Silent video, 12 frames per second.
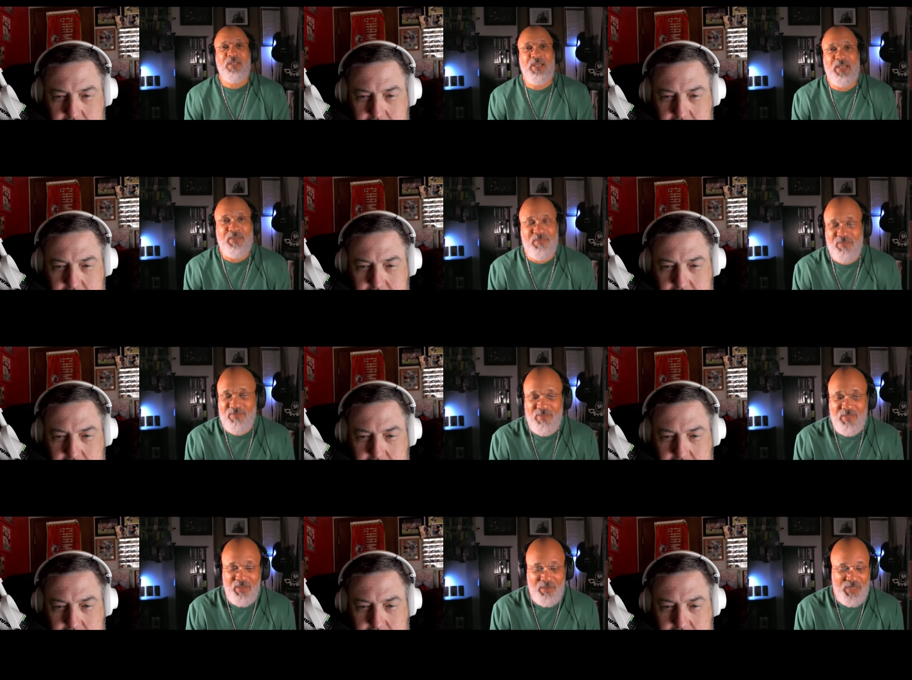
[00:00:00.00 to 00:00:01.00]
Speaker 1: I
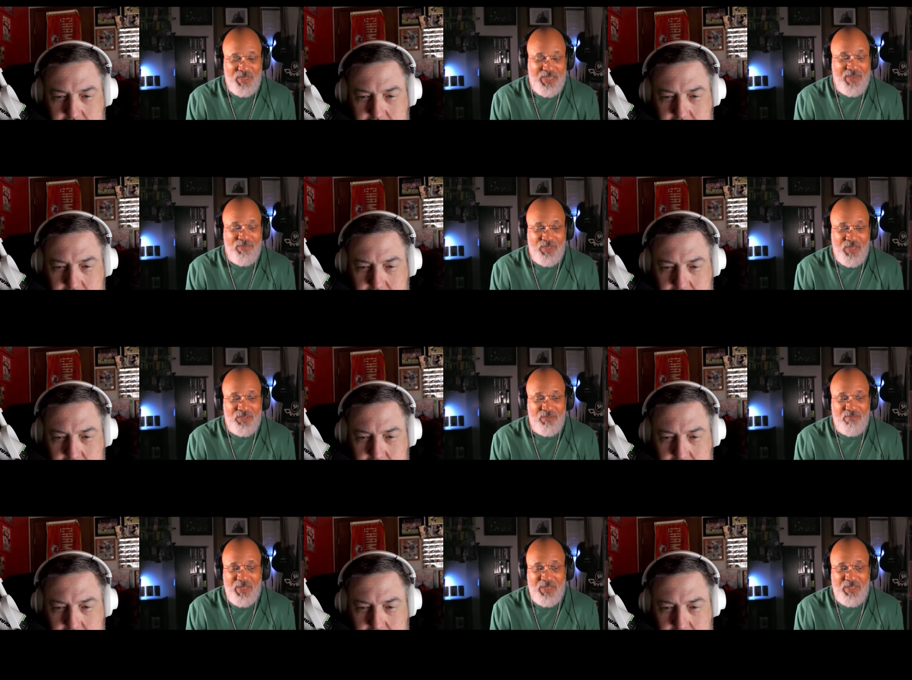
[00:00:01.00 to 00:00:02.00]
I mean, Davis has
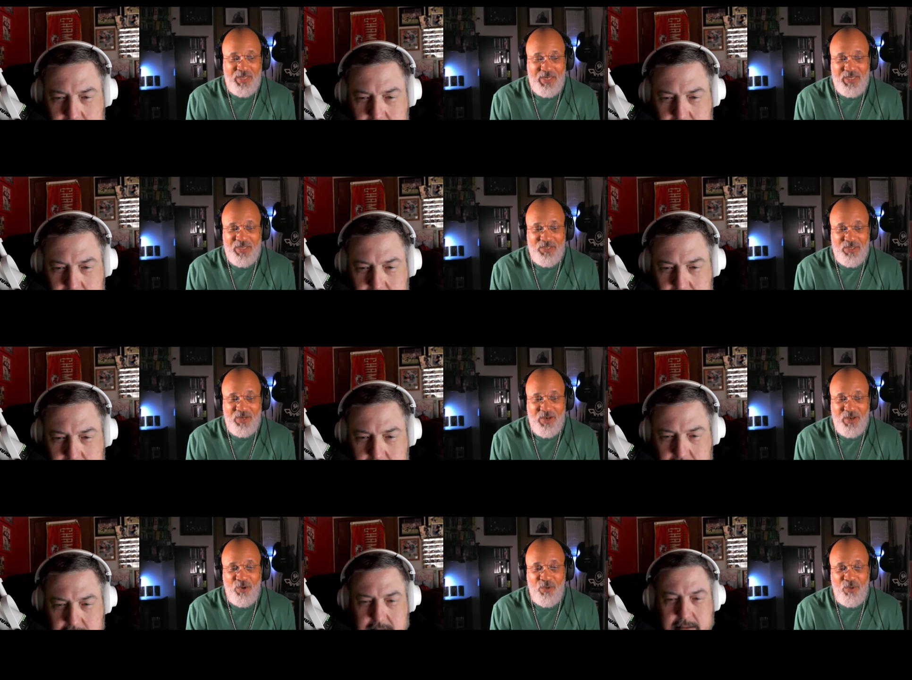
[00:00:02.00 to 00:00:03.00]
admitted that he doesn't
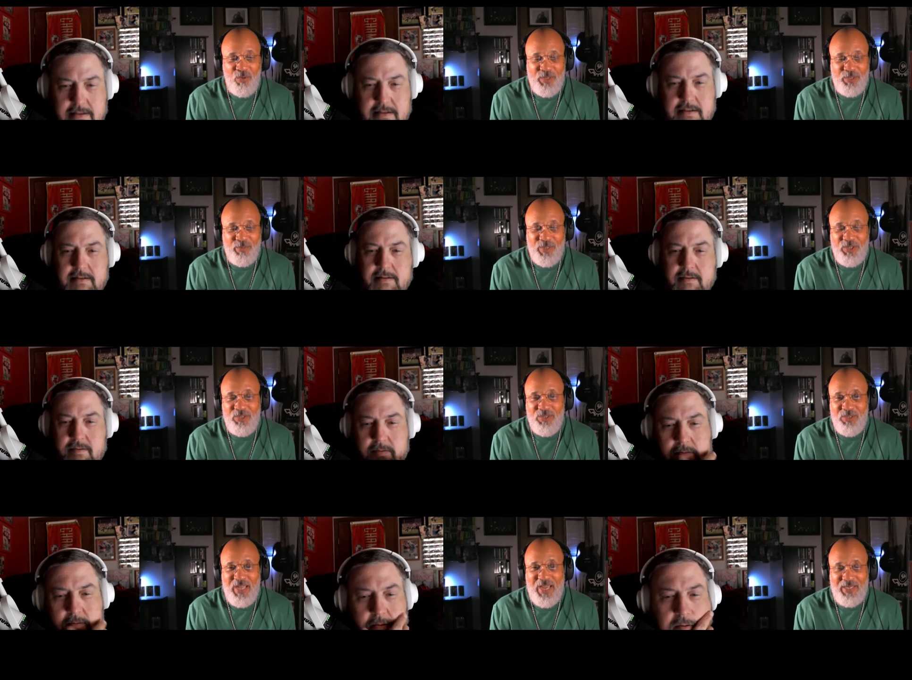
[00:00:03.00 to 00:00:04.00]
know as much as
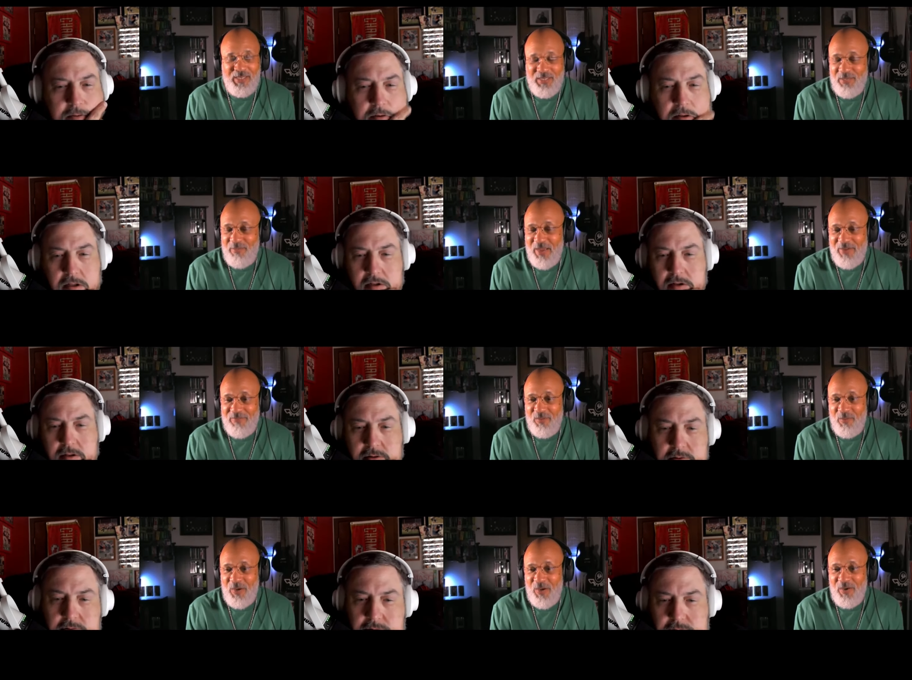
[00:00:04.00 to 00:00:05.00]
his dad did about
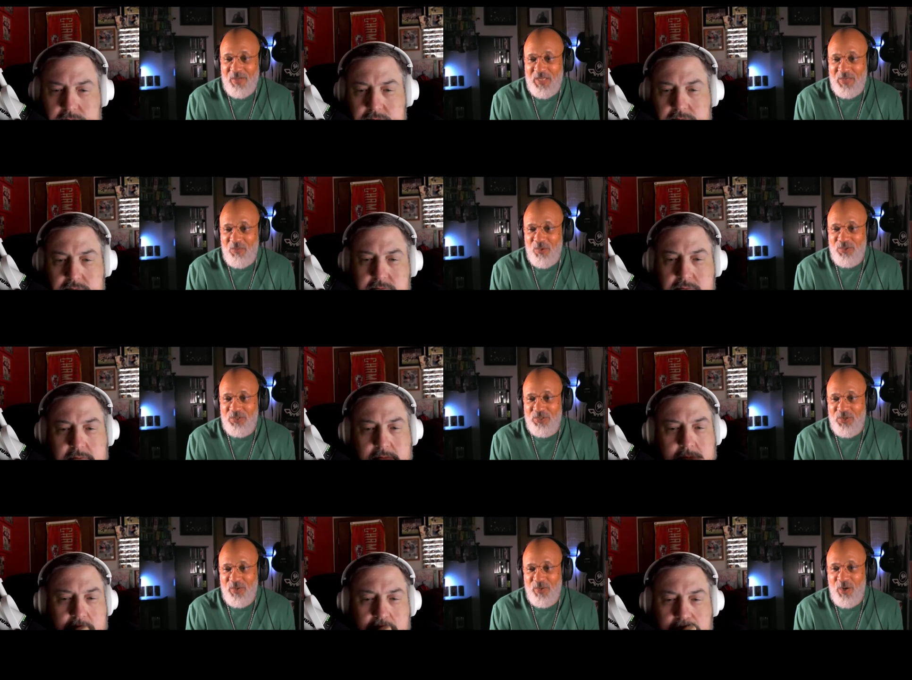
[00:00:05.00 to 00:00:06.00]
football, and he wants to
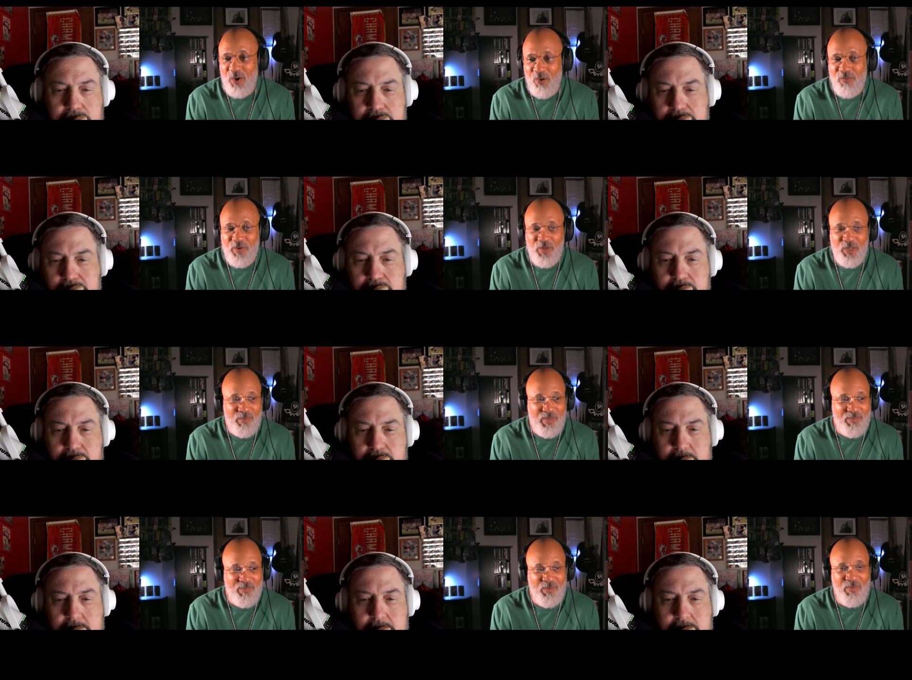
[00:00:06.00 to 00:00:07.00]
turn it over to other
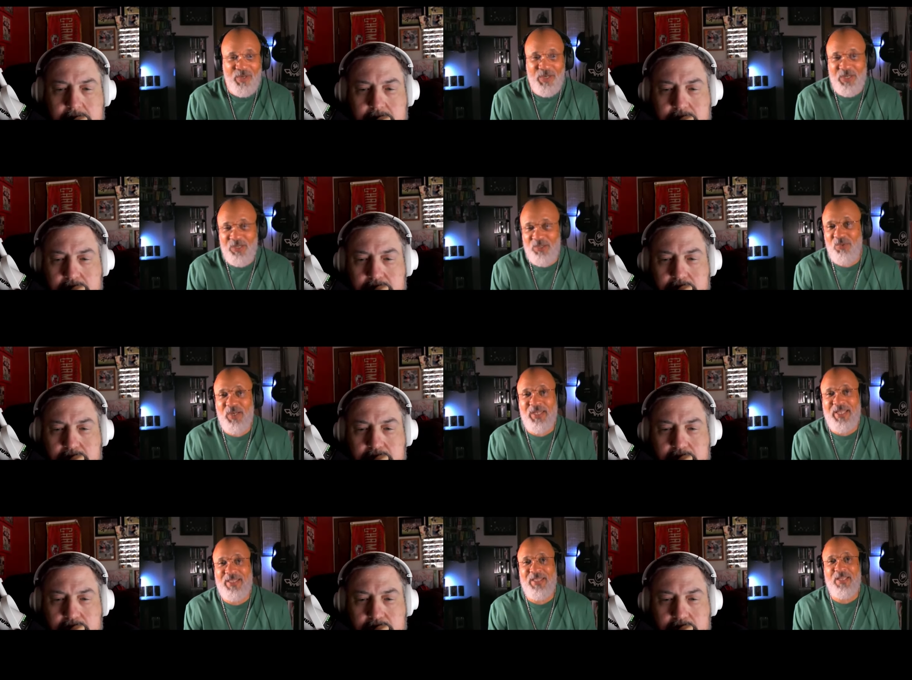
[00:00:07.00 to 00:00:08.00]
people, but he doesn't want to
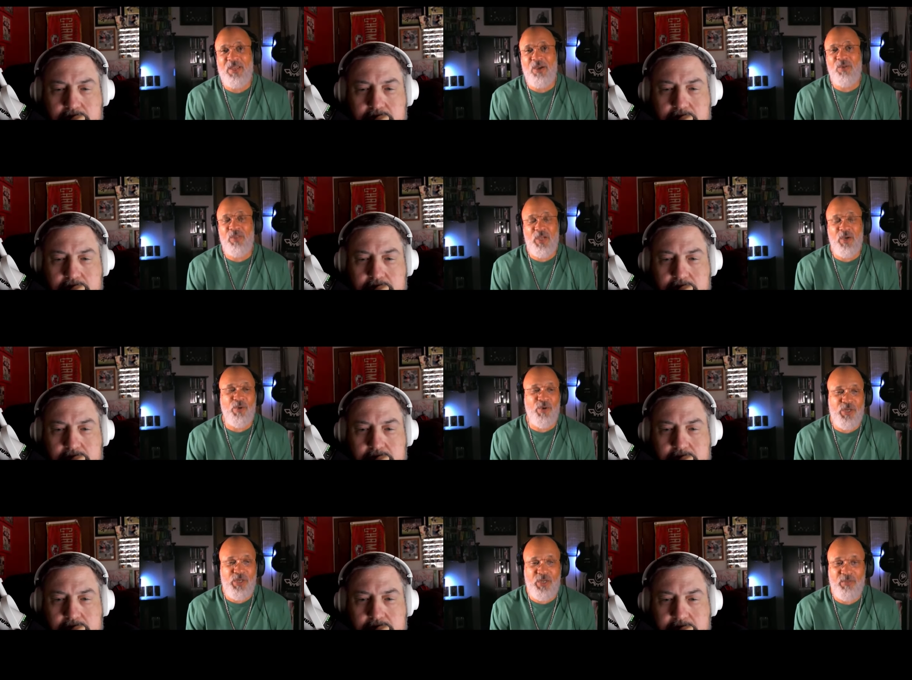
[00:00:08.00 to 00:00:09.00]
let go of the
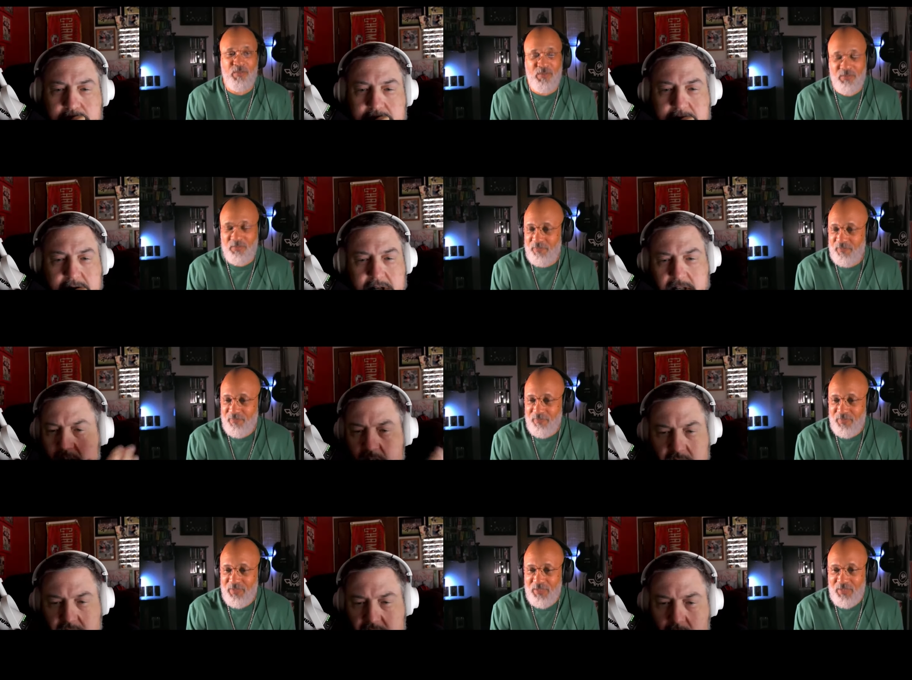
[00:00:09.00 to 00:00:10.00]
ownership.
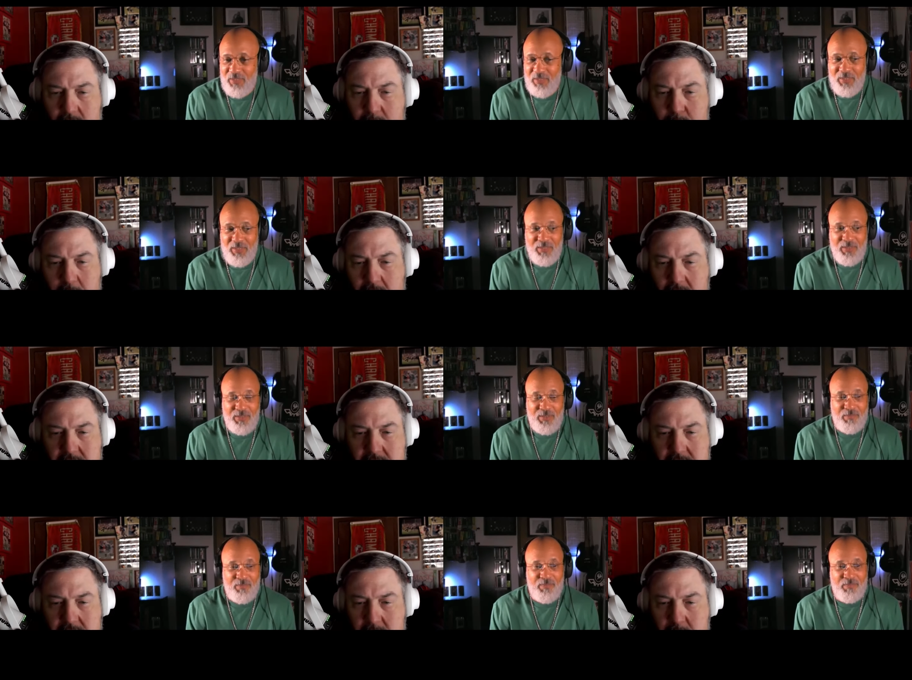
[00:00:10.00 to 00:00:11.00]
So let
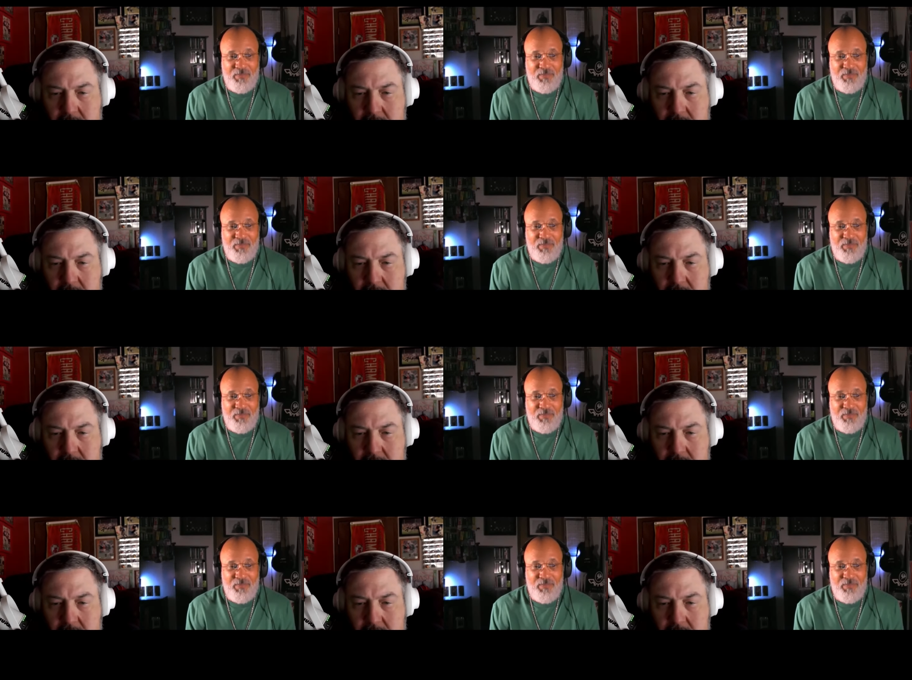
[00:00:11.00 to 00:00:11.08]
Belichick be